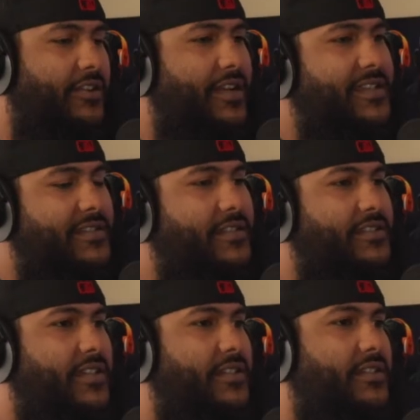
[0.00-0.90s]
is an
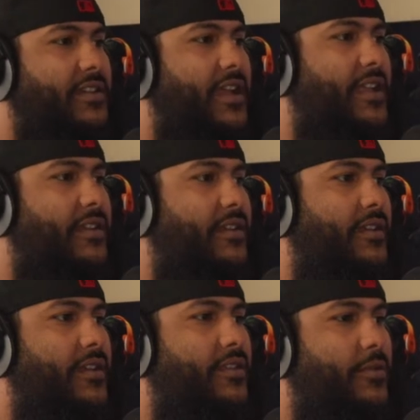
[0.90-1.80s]
agenda and
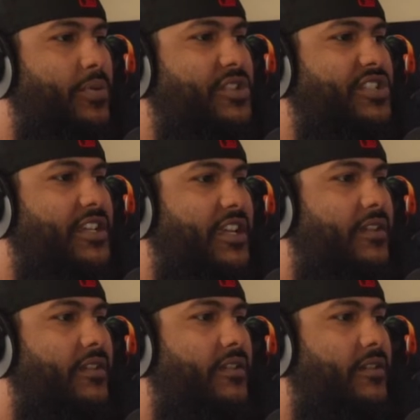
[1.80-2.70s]
they're pushing
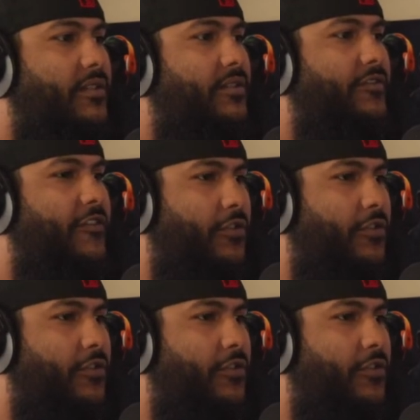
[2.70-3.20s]
it for a